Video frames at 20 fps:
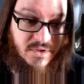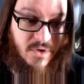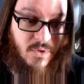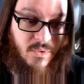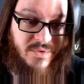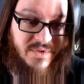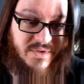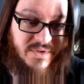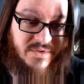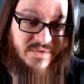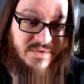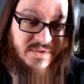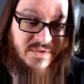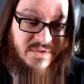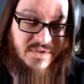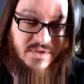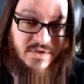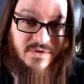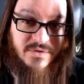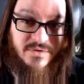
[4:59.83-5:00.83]
Odin's
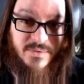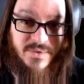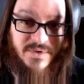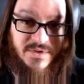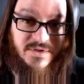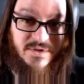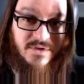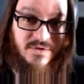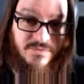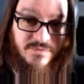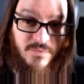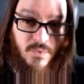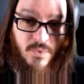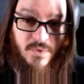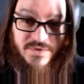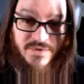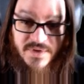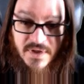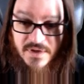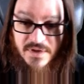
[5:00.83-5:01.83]
tier 3 to tier 4
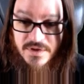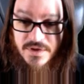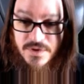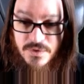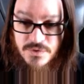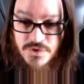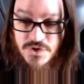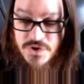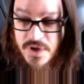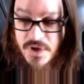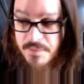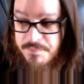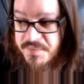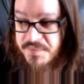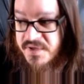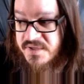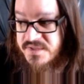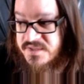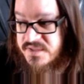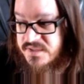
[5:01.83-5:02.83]
is not a huge jump,
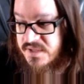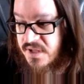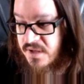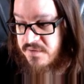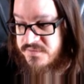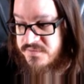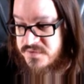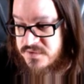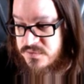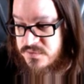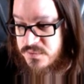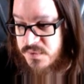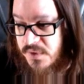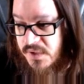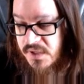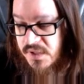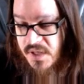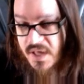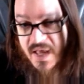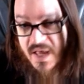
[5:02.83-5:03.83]
but it's enough to
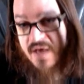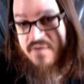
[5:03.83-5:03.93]
have